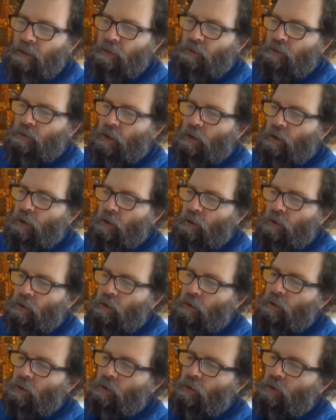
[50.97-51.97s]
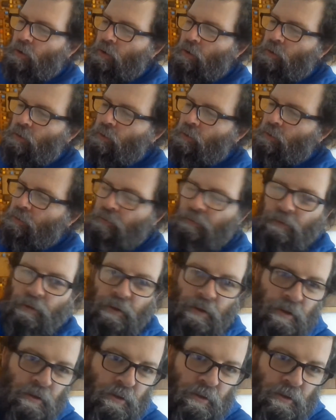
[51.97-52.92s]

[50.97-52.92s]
So for this